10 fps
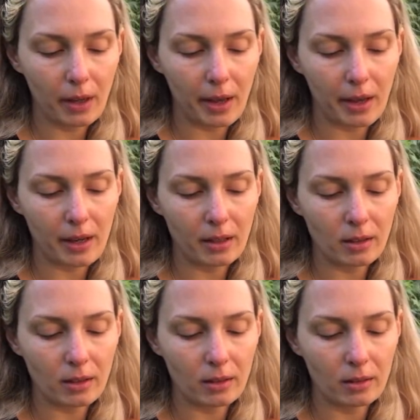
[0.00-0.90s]

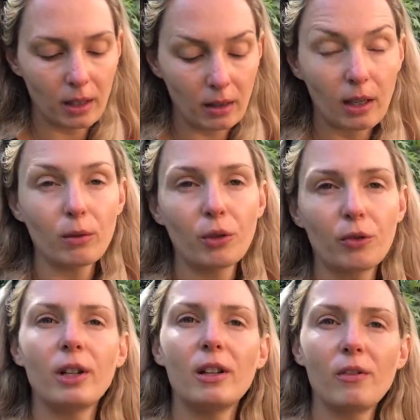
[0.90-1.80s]
and they look
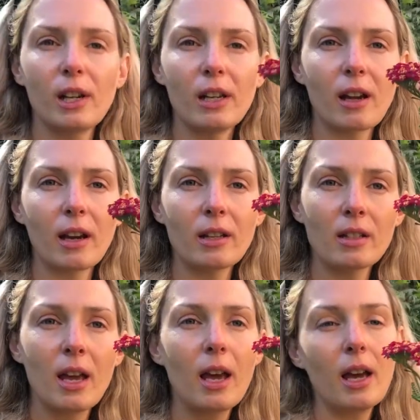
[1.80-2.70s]
really, really nice
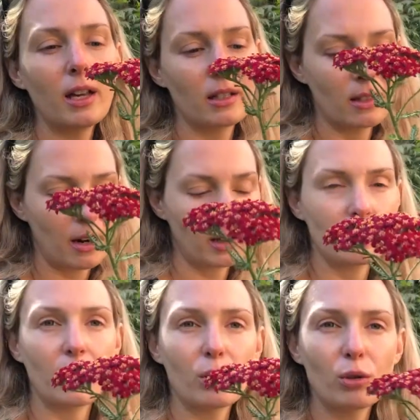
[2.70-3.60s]
as an
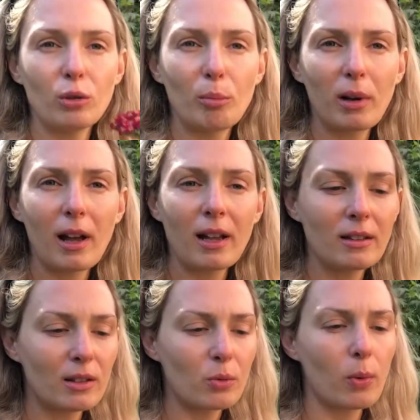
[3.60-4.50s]
architectural
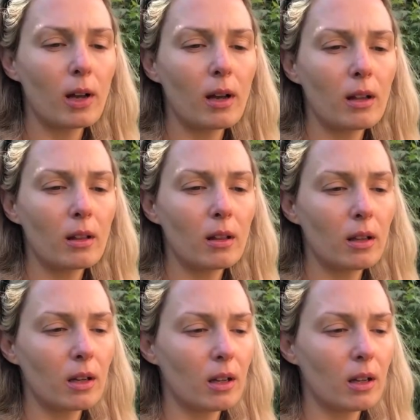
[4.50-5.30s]
plant as well,